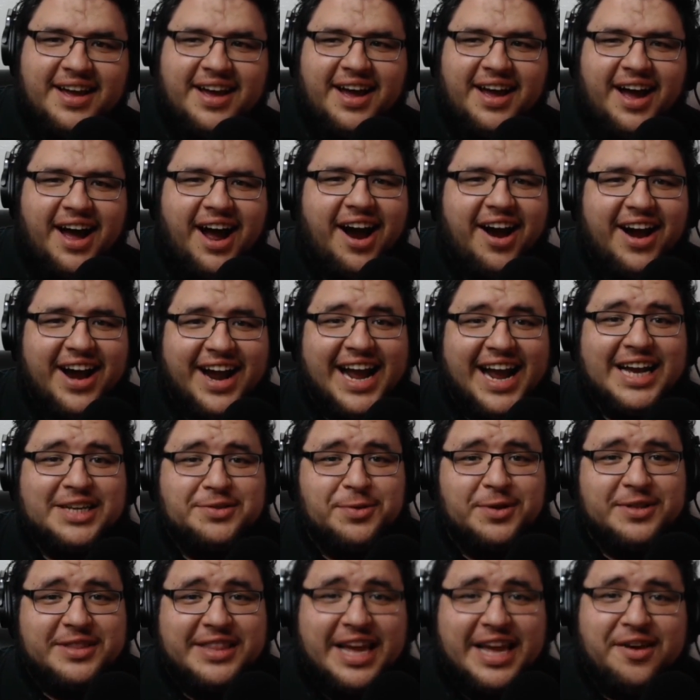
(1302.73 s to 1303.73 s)
All right, guys.
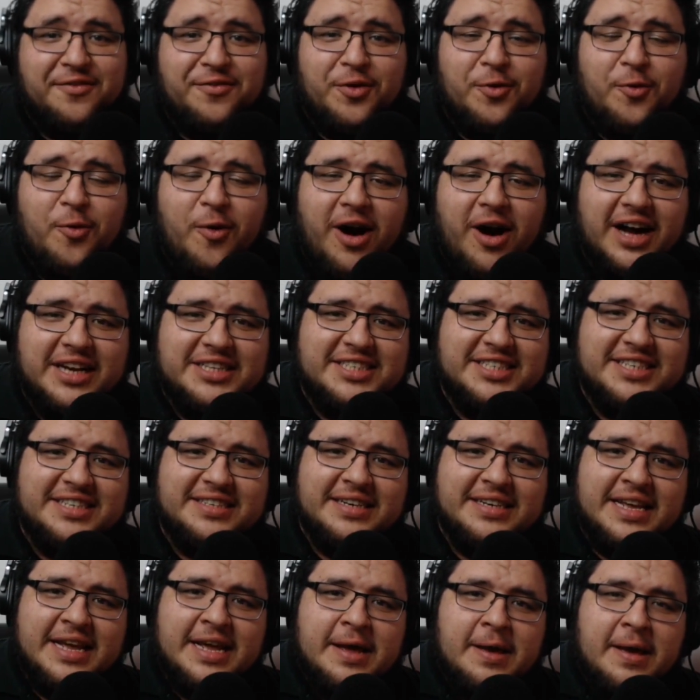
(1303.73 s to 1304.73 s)
Well, thank you for
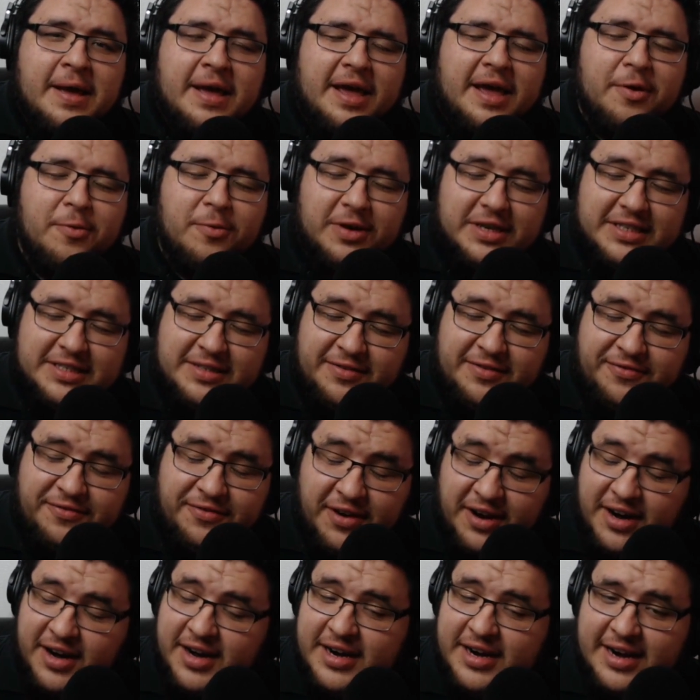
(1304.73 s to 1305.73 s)
watching. It was
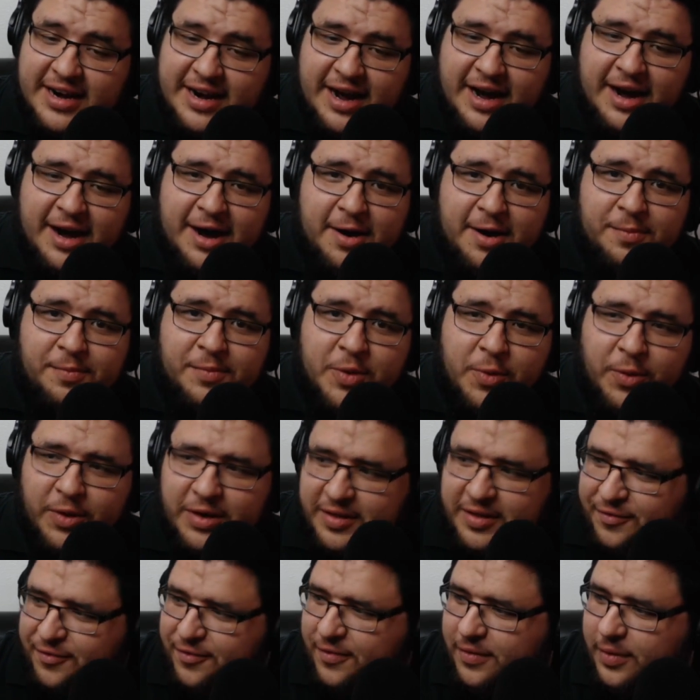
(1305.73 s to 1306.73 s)
fun. Um, we
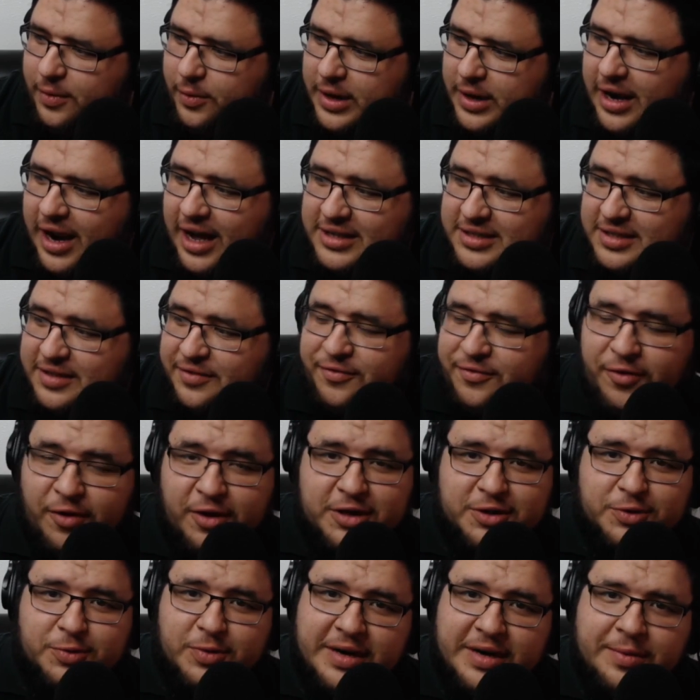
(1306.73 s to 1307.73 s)
won the we lost the
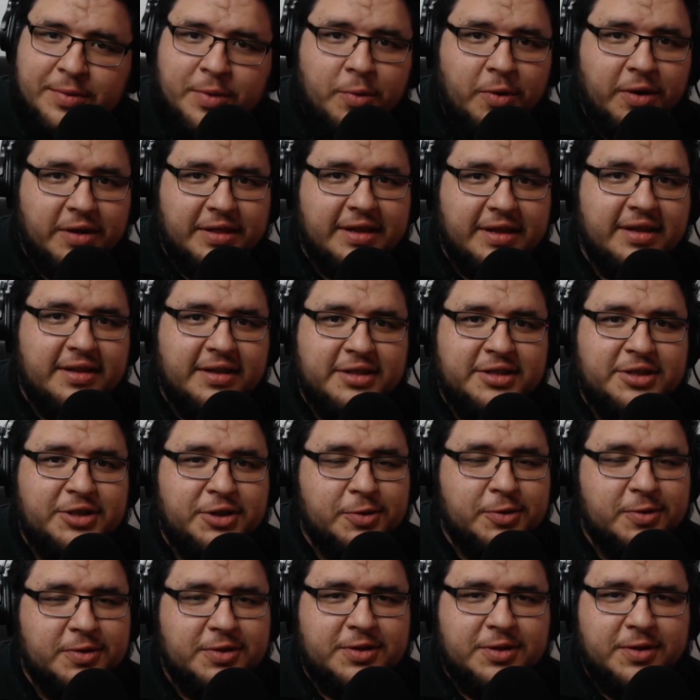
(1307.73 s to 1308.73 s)
first one and we won the other
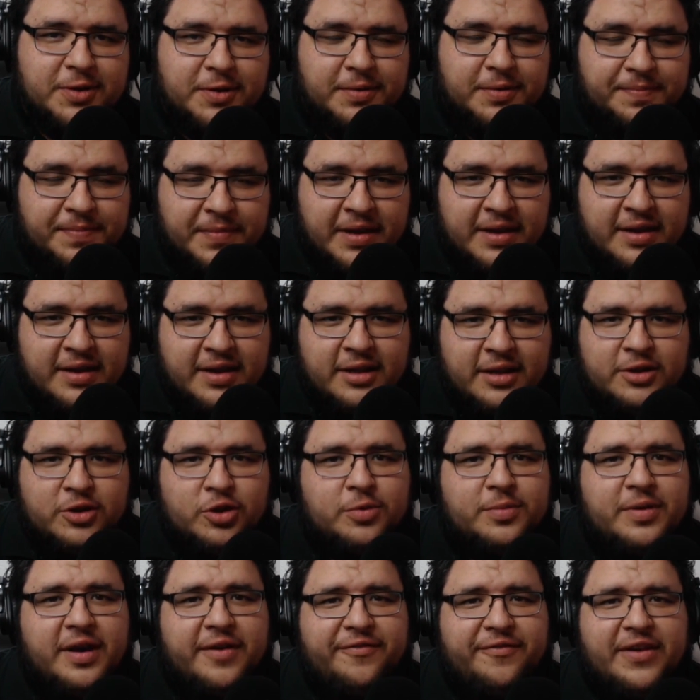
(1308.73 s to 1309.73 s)
two. So
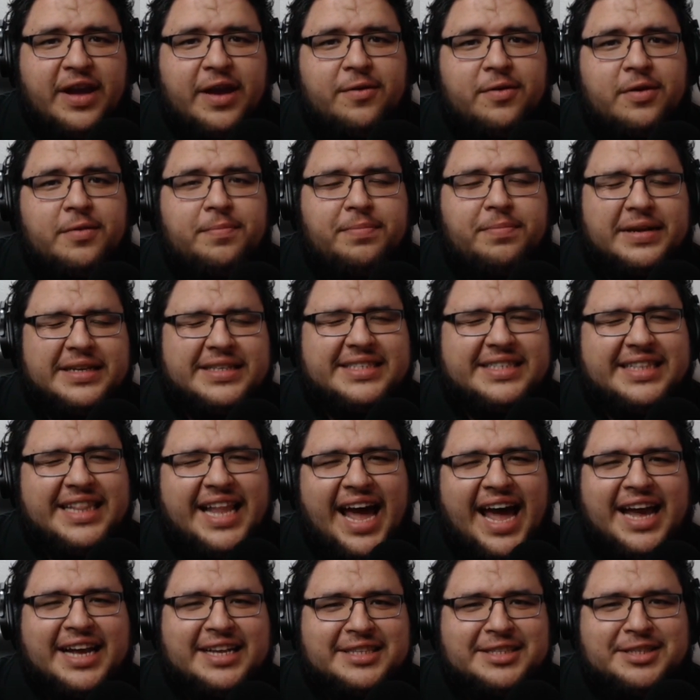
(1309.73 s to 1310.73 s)
do me a favor, please
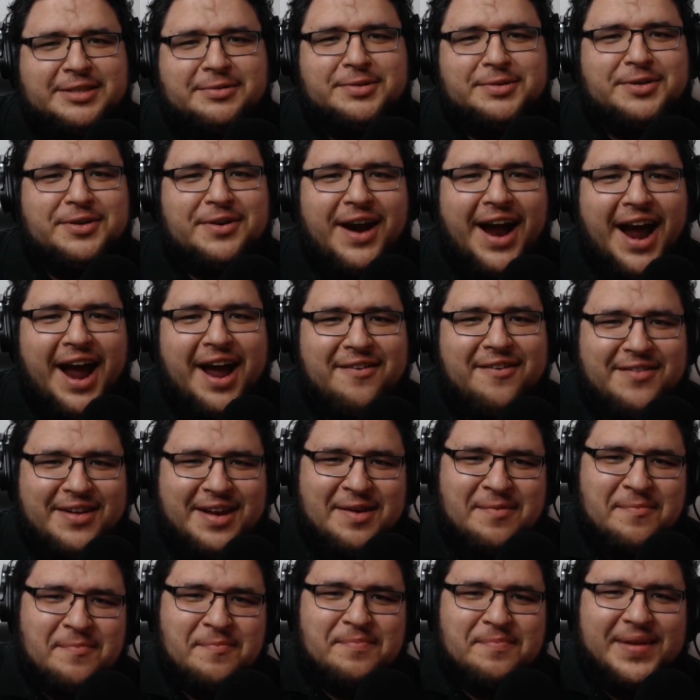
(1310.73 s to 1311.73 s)
like, subscribe,
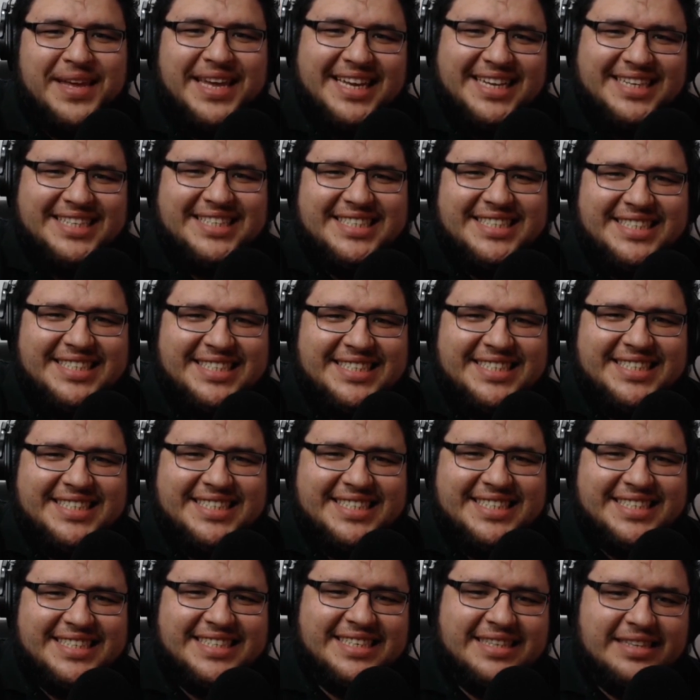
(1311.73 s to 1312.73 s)
and peace.
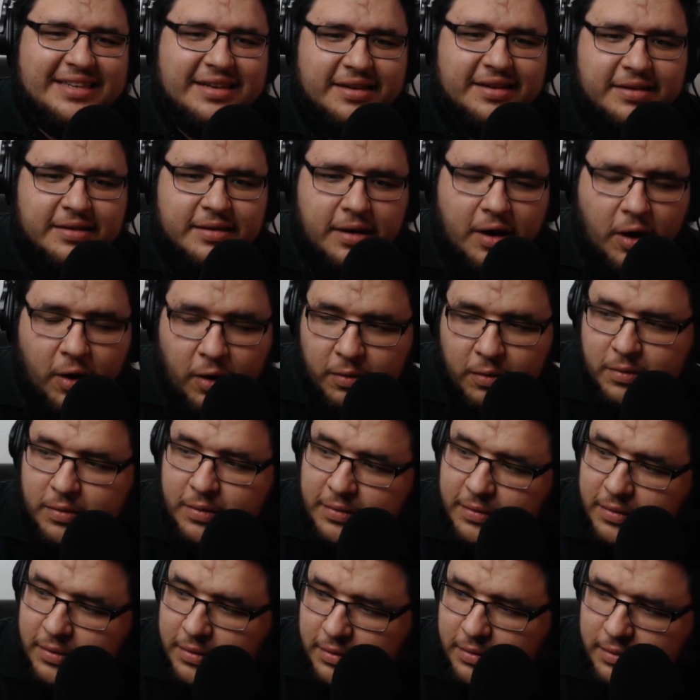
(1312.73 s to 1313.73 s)
Oh,
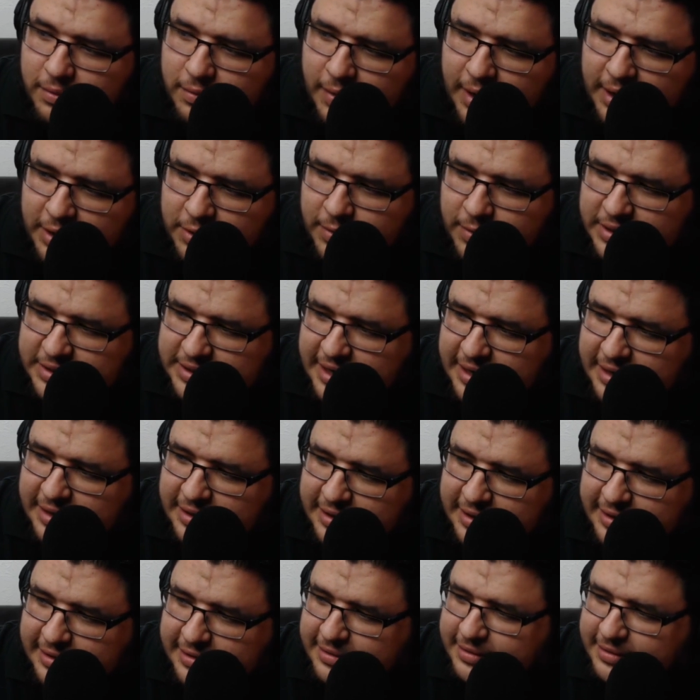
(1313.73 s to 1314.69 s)
Red, you want to say anything?